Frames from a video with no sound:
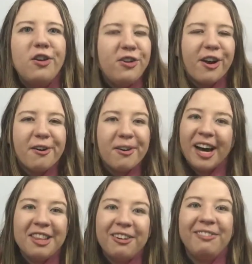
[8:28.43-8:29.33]
No
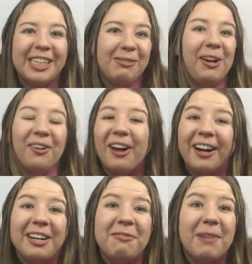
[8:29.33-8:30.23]
other investment. You're
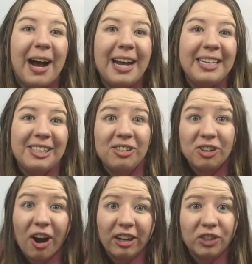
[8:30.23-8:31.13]
not going to buy
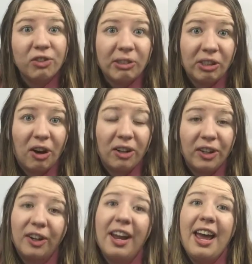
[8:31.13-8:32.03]
stocks for
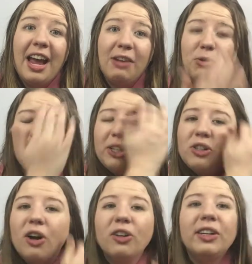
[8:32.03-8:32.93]
$1, and if you
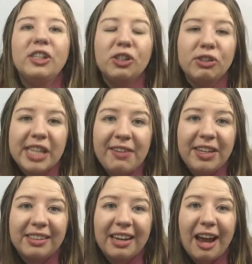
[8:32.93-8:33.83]
put $1 into your
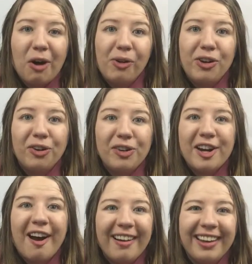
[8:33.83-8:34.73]
savings account, you're
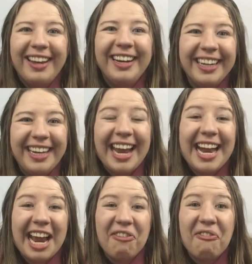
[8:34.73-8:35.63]
not going to
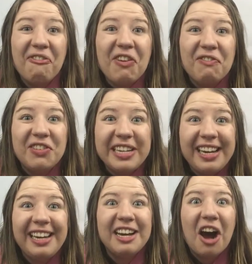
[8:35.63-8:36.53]
get a
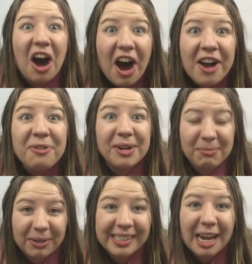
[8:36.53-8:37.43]

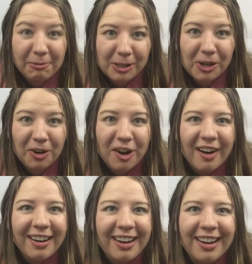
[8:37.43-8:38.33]
1,500% return
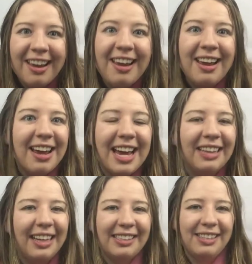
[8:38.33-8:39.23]
on it
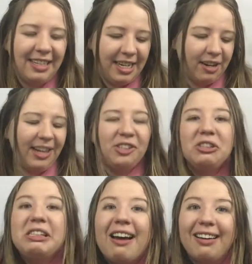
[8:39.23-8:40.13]
in less than a year. It's
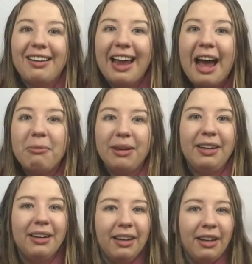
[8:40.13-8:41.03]
just not going to
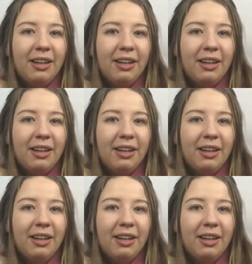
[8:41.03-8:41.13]
happen.